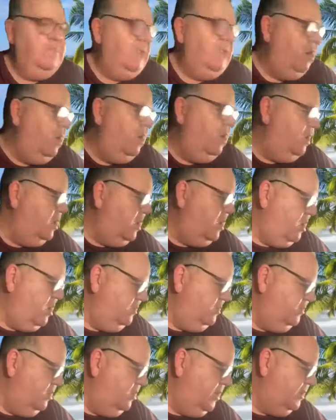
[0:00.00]

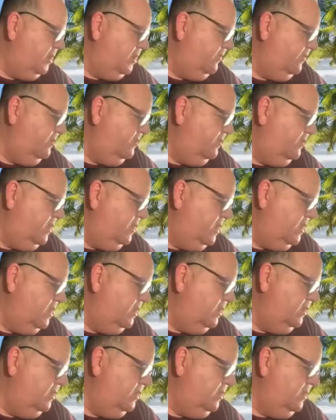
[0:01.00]
I'd like
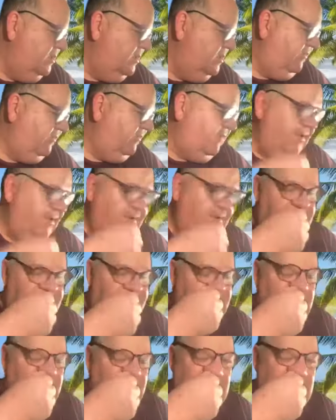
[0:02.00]
to, seeing as